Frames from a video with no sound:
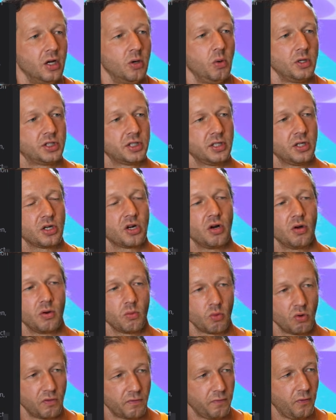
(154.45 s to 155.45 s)
which is in the
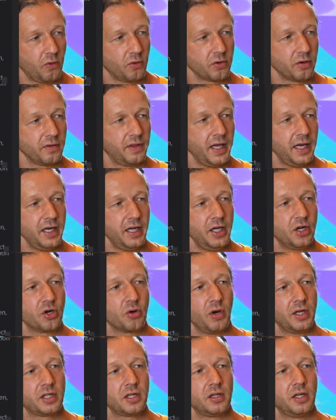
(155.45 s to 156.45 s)
current root folder. Then
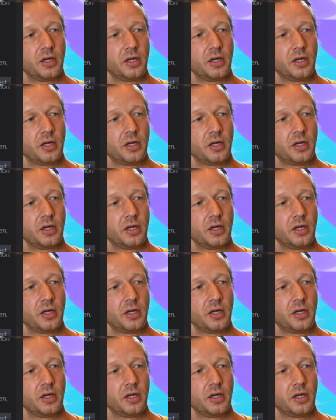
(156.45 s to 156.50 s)
integrate the